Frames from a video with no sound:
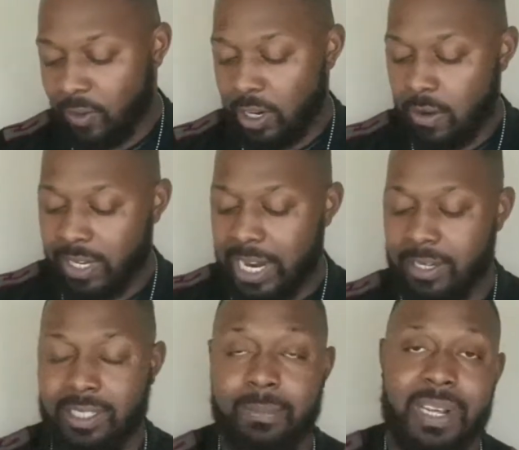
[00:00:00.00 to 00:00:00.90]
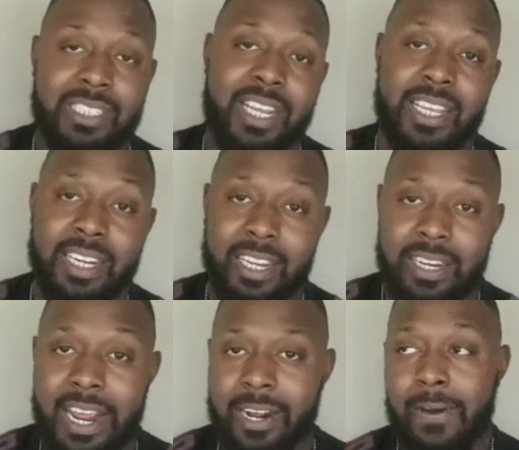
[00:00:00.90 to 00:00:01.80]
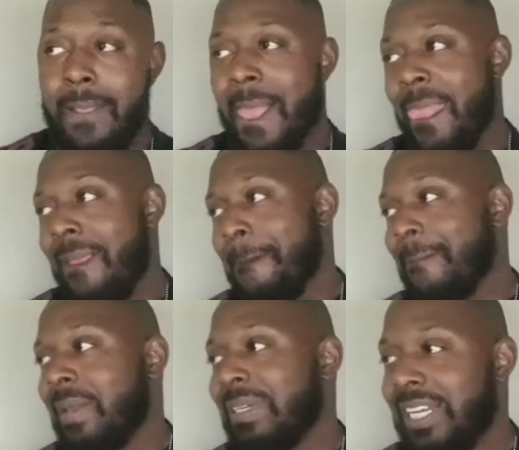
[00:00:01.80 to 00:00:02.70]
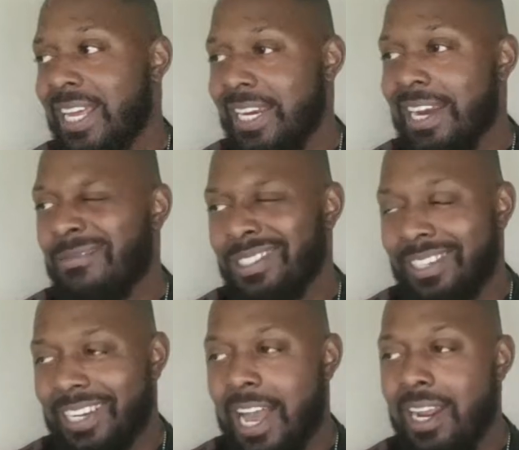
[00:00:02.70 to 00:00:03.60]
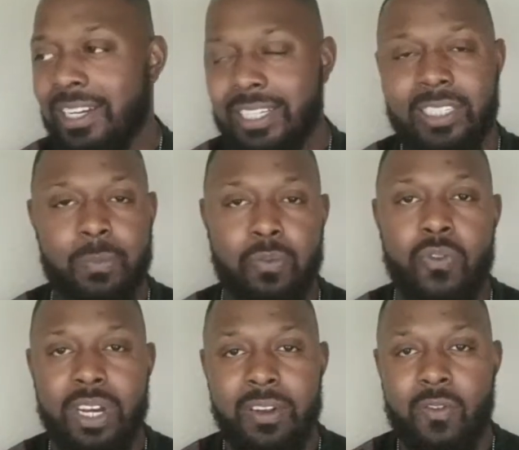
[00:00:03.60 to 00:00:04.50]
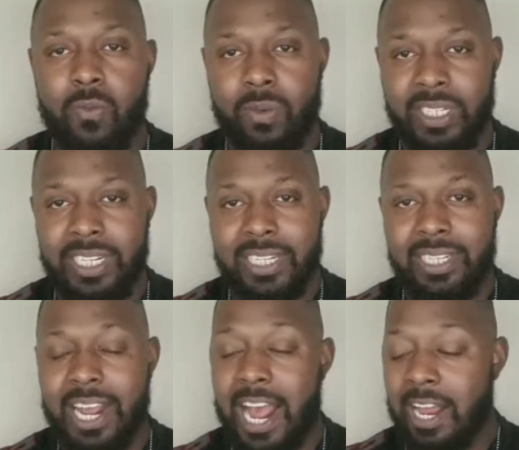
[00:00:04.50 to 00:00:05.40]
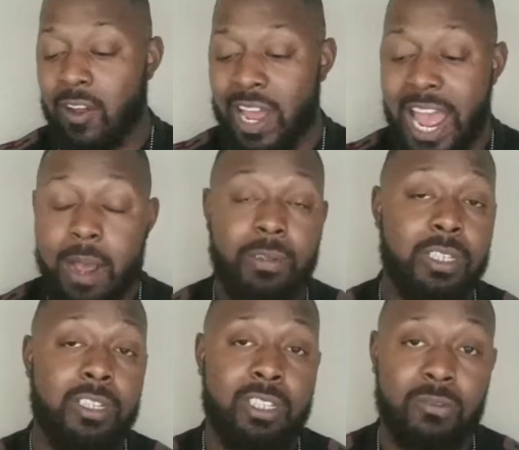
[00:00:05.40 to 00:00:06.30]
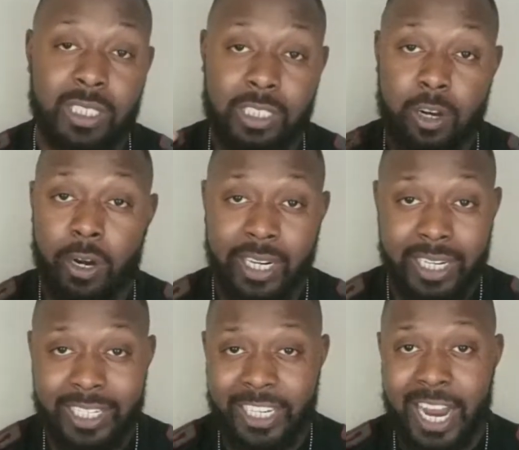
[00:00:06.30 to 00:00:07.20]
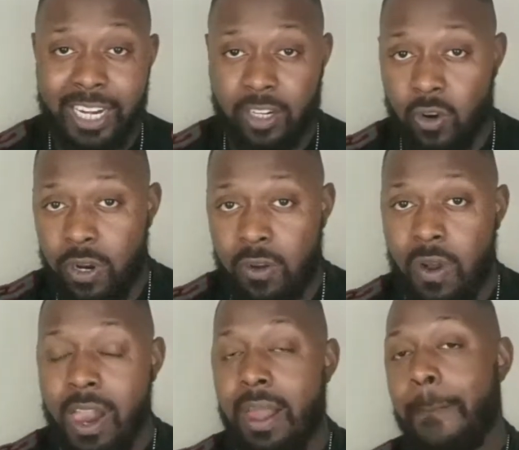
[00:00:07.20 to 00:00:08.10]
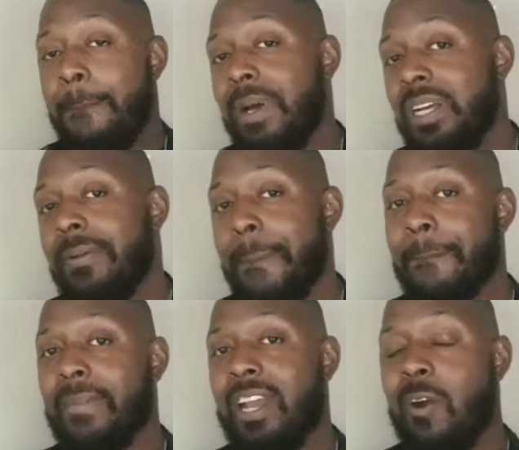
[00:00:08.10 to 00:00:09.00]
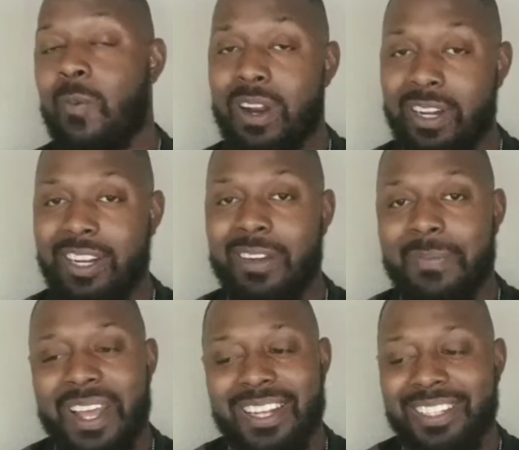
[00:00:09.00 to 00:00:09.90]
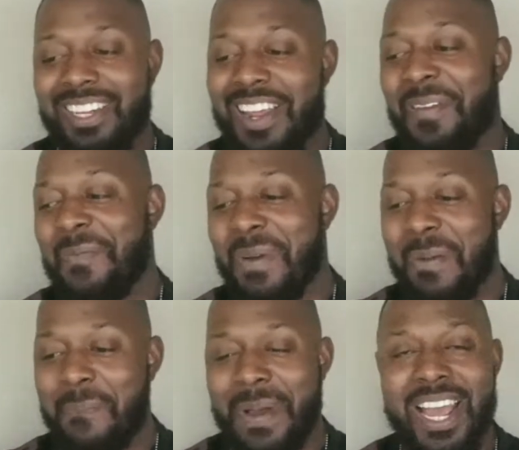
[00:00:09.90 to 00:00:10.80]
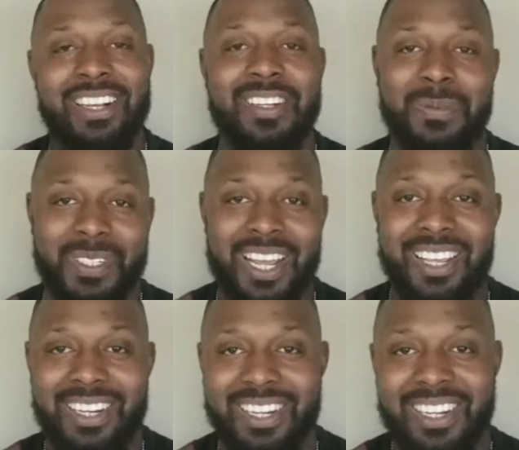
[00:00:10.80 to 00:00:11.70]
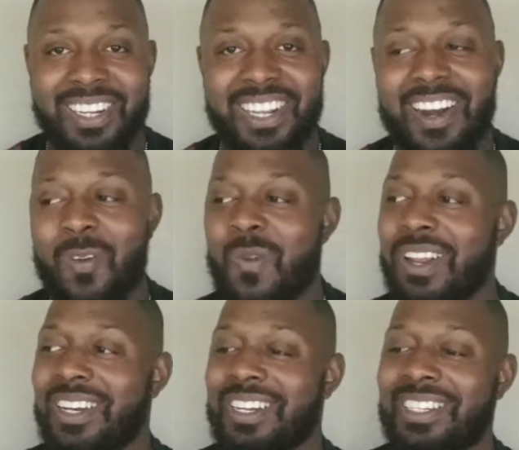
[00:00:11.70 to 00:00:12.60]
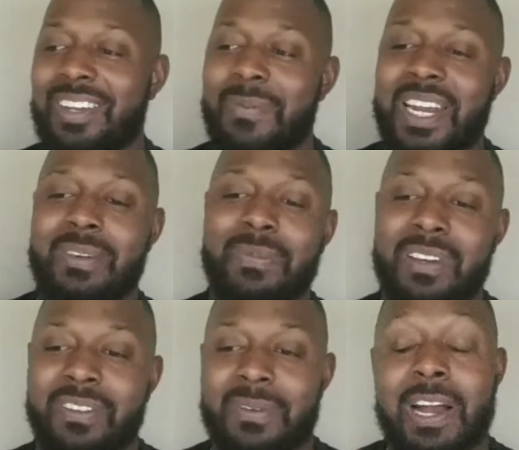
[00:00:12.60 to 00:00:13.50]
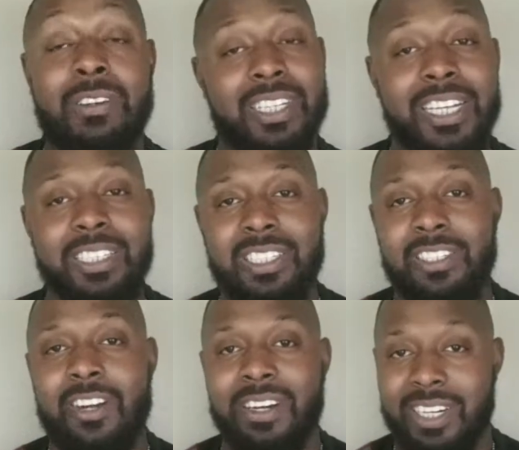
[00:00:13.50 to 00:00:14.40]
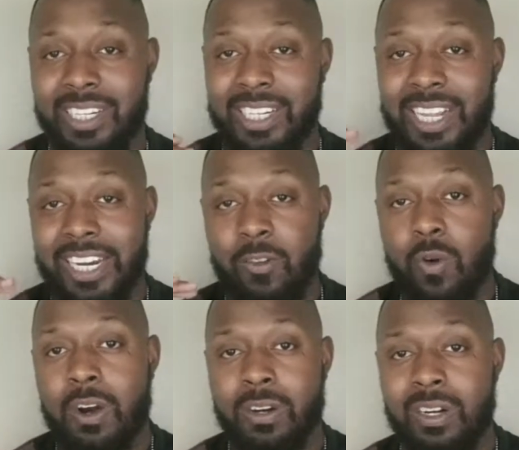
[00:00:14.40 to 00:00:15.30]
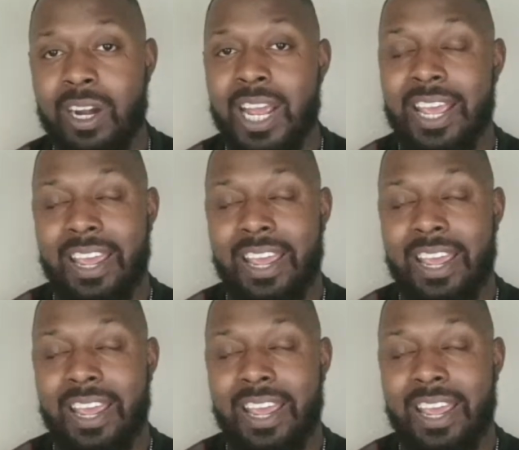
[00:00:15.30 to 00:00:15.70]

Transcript: go down to my tight end. Now, my tight end, I was kind of disappointed with this. I absolutely was targeting Jack Doyle, but I wanted him as like my backup tight end, and I wanted somebody above him. I was actually targeting Delaney Walker,